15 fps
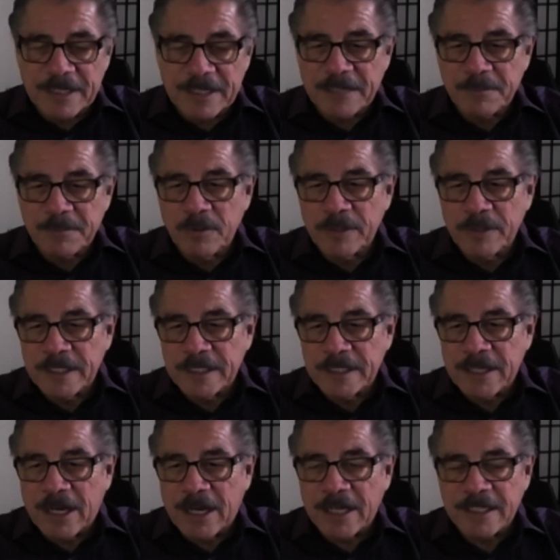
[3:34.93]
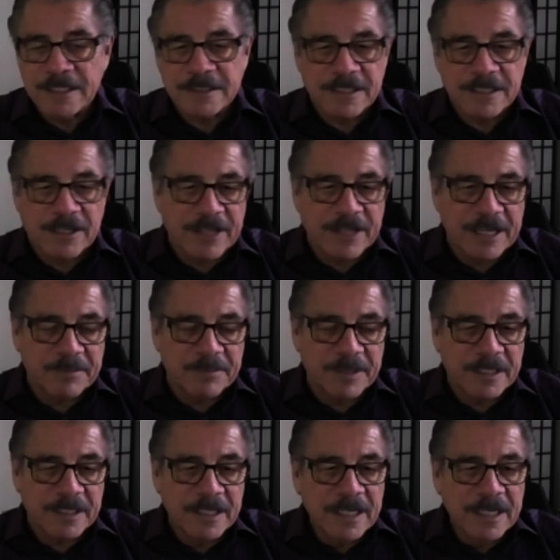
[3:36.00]
kind of booing it in the audience and all that,
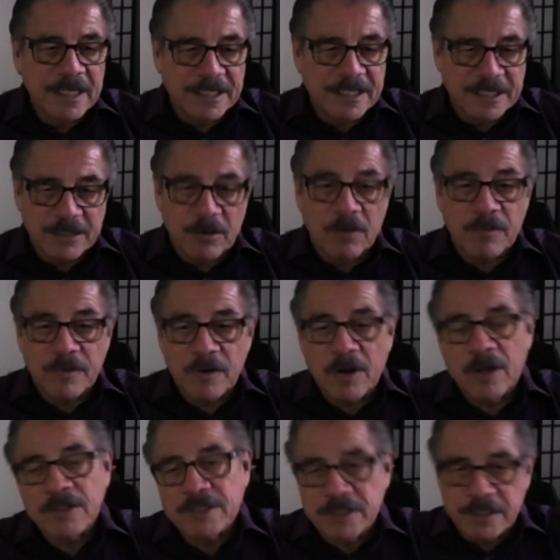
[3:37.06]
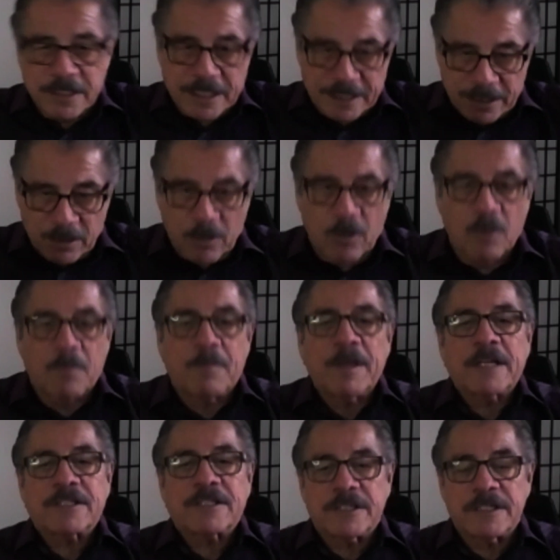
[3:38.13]
but I think overall, as you look at the whole
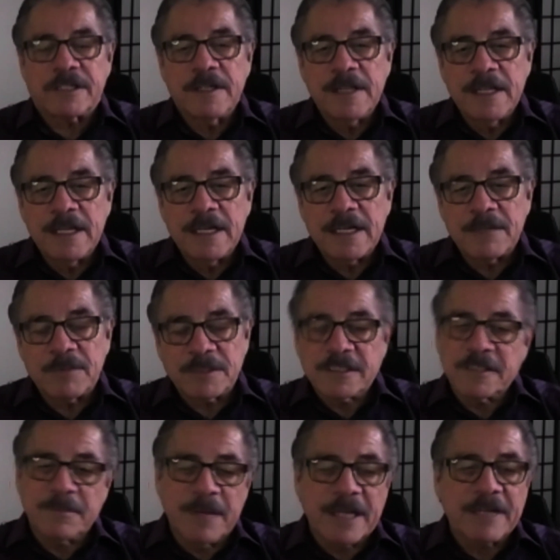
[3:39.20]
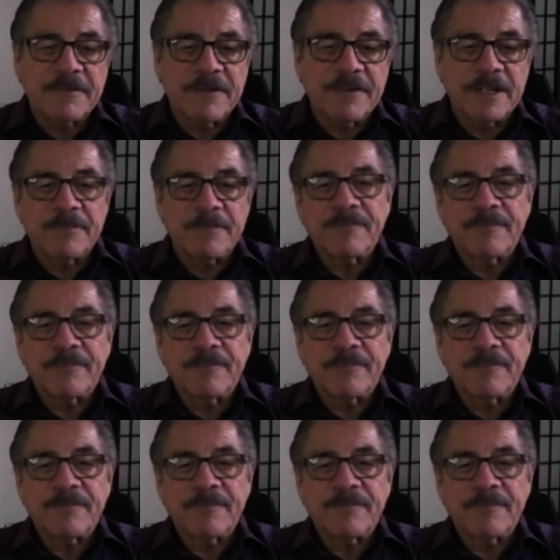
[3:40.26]
picture, it wasn't a bad event.